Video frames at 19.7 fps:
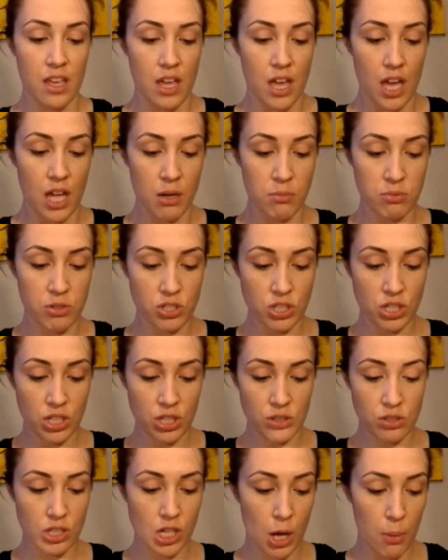and I'm just going
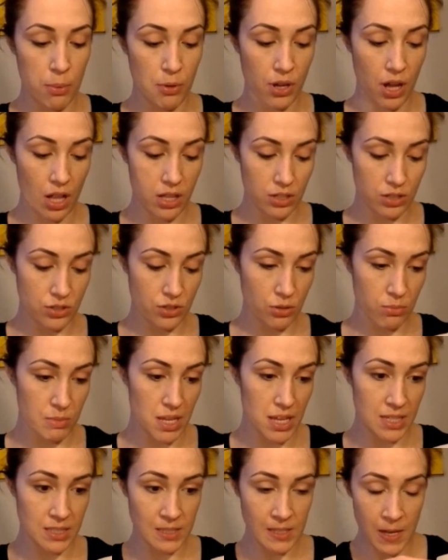to use a couple colors from
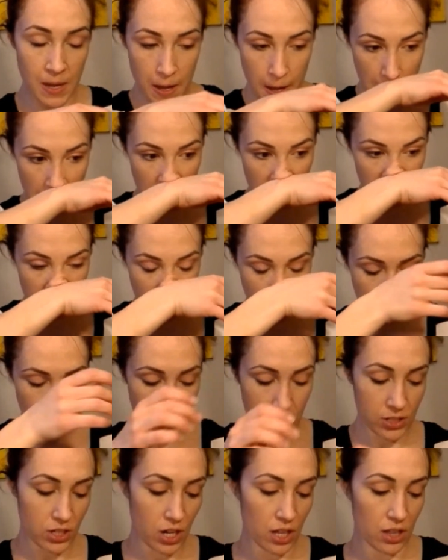this. The
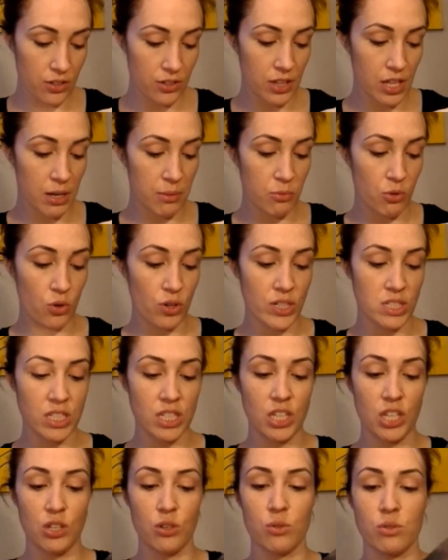first color that I'm going
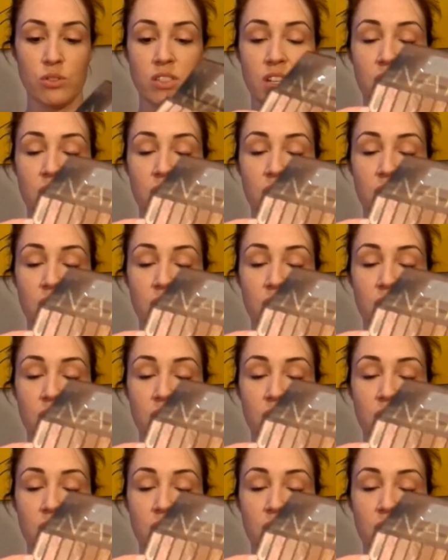to use